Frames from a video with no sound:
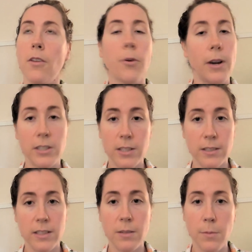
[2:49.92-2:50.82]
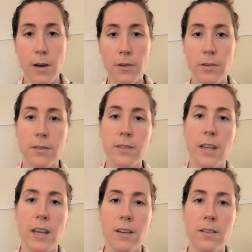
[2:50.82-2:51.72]
the questions in the model
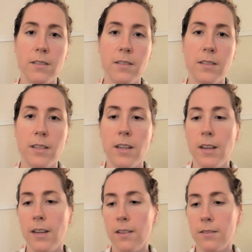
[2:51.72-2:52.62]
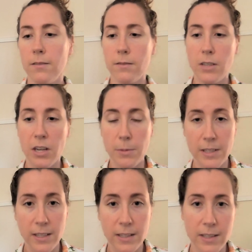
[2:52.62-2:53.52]
and
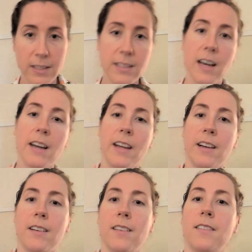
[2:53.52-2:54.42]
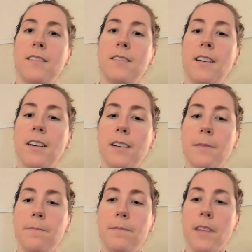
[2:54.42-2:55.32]
documenting the design
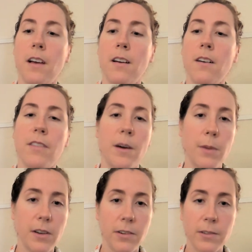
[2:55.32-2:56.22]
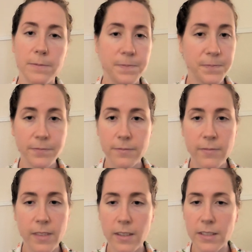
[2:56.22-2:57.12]
of that model.
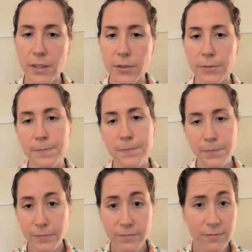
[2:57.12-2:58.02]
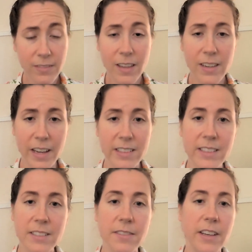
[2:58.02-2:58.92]
So next
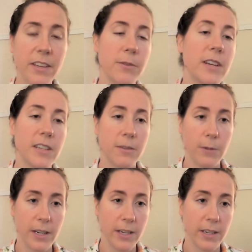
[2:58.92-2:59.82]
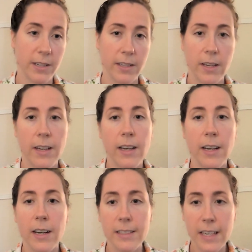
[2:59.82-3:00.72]
is evaluation, where you're
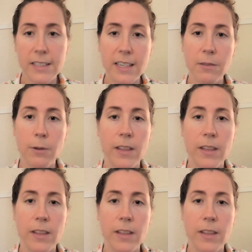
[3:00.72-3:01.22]
assessing